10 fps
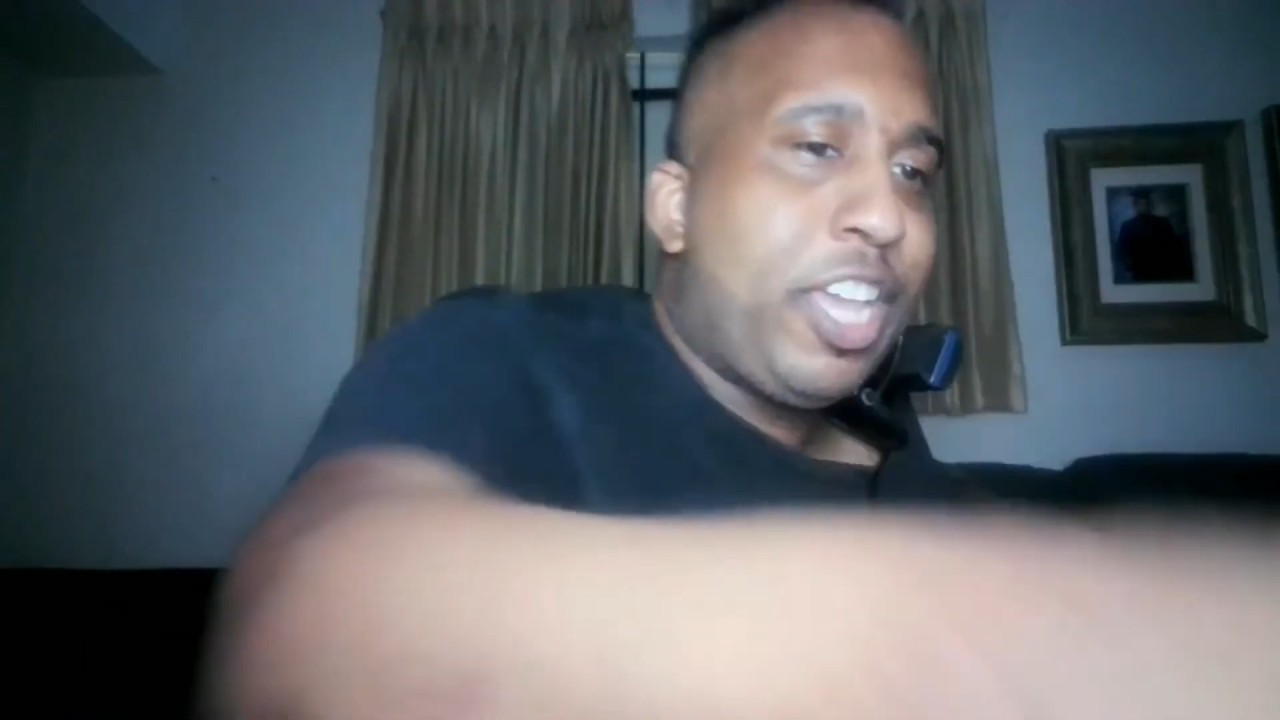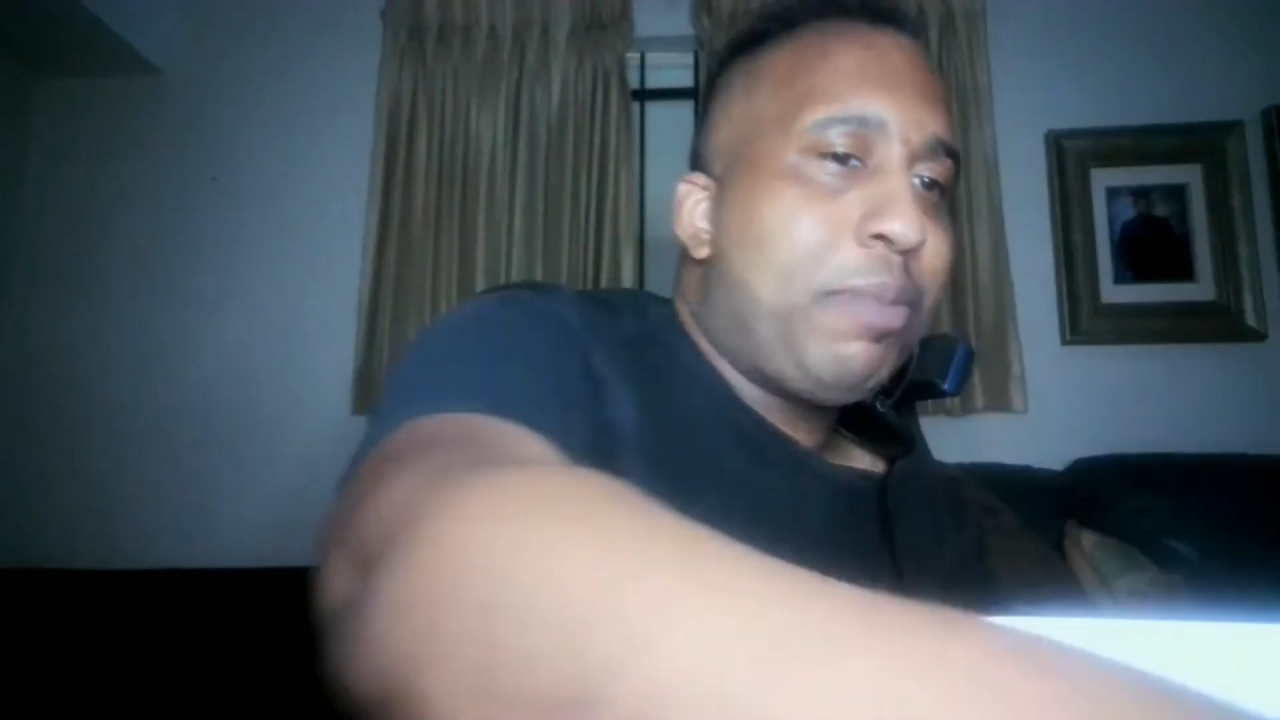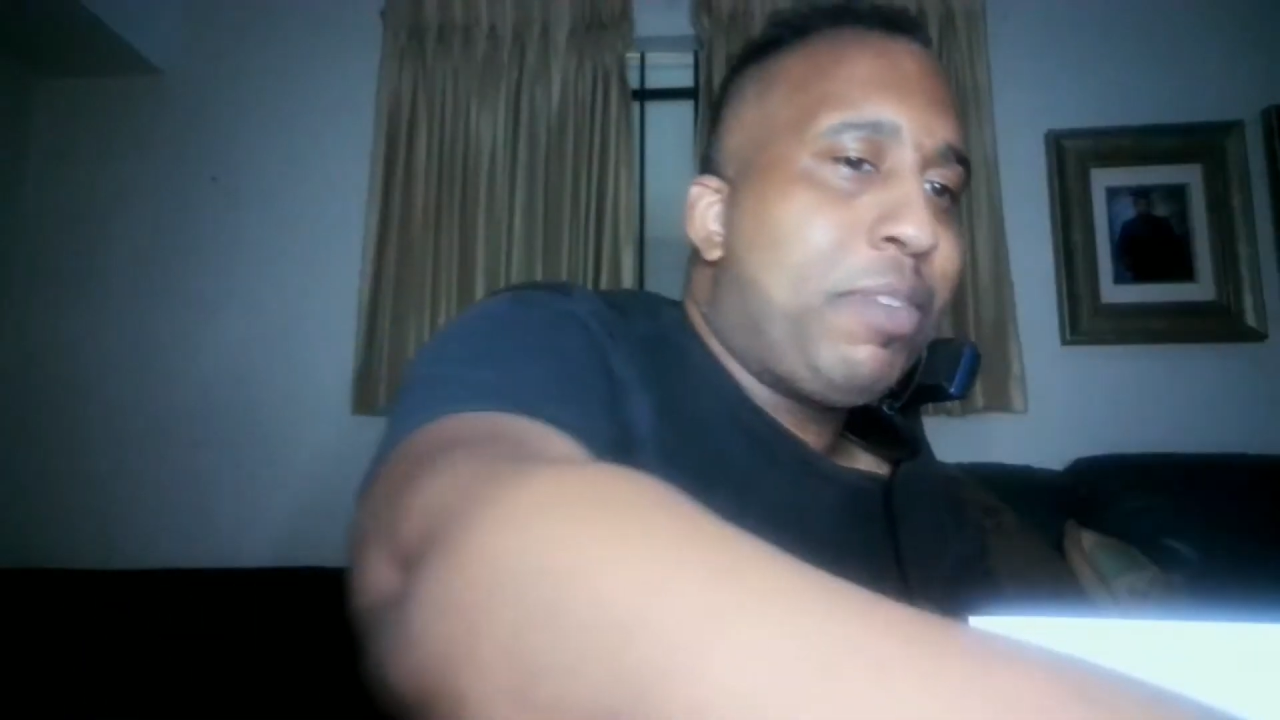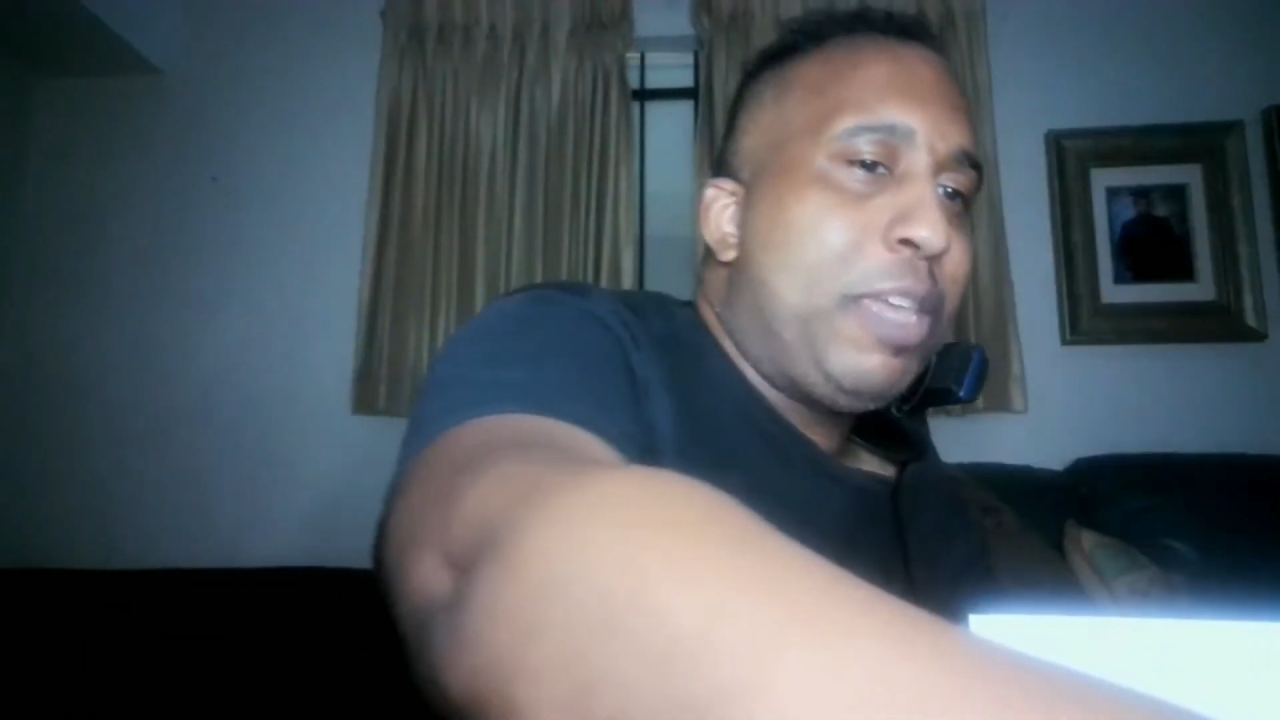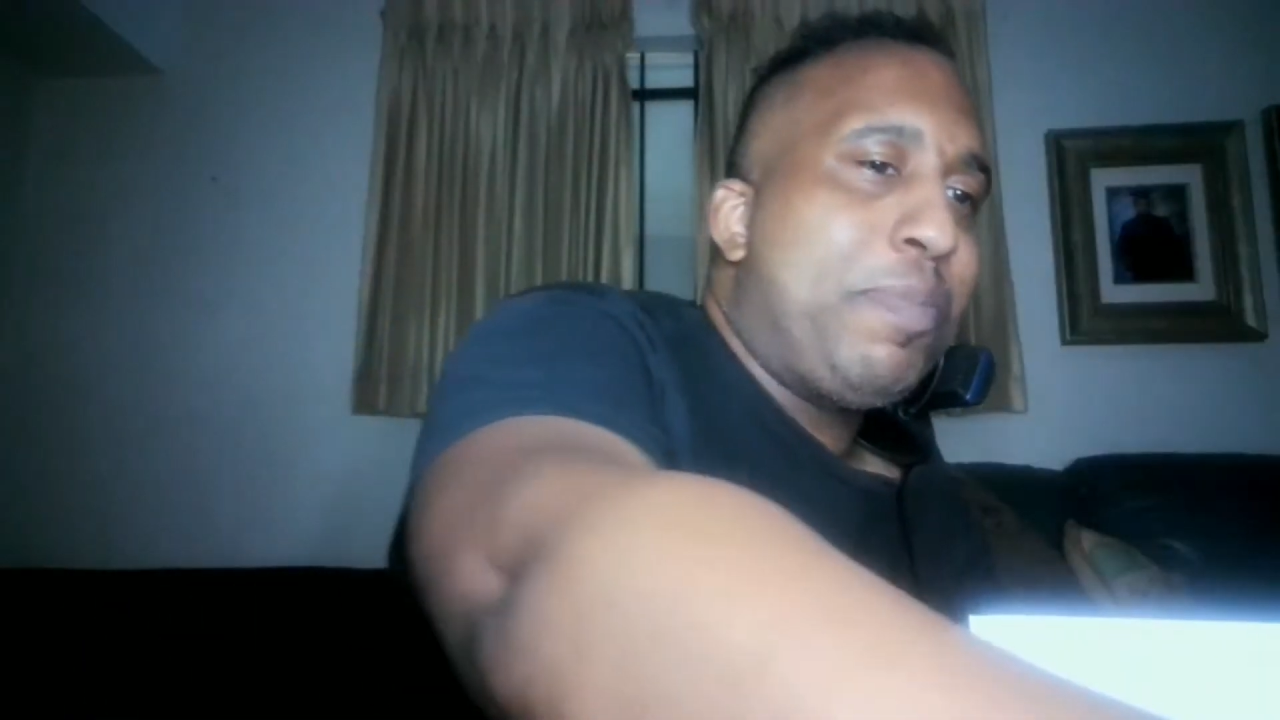like
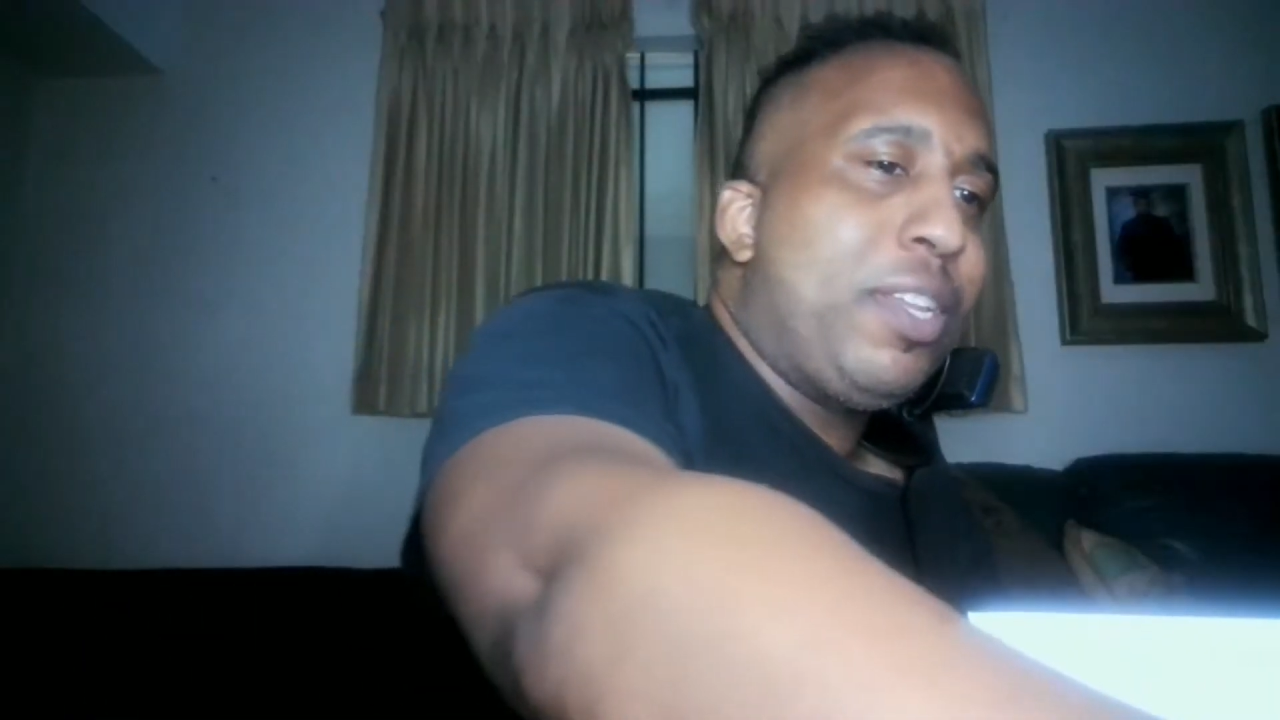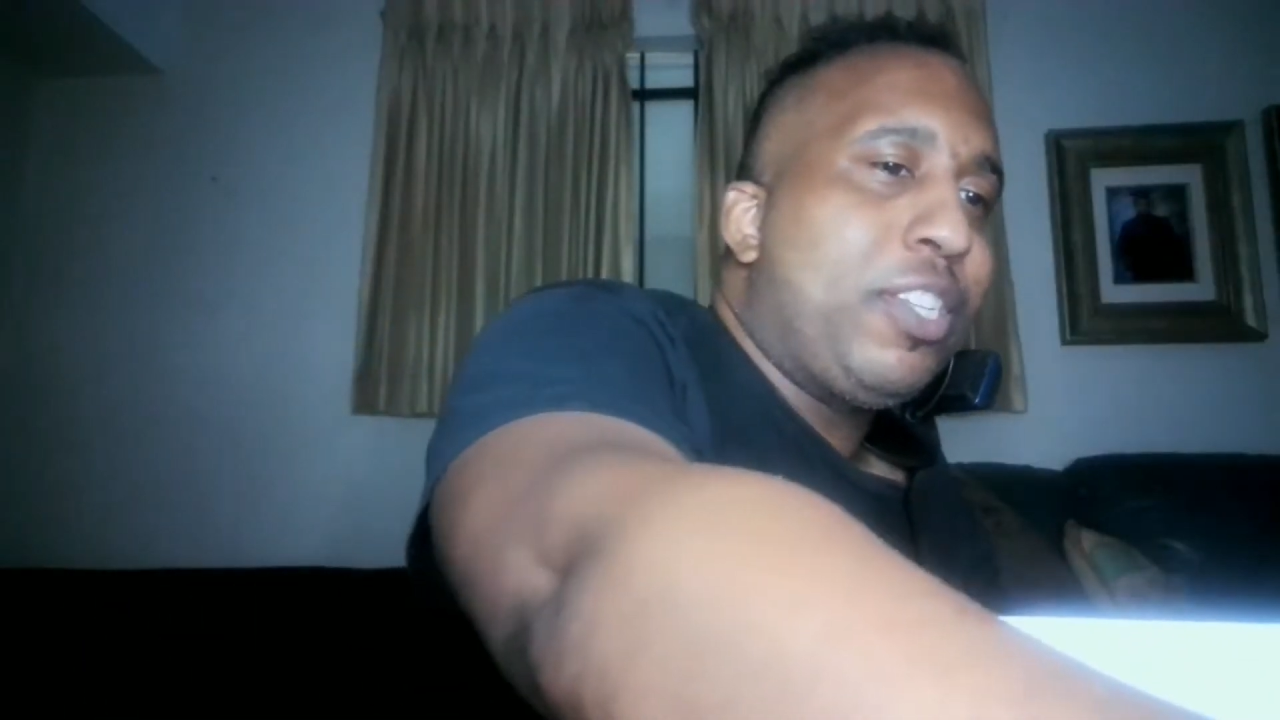it, I'm keeping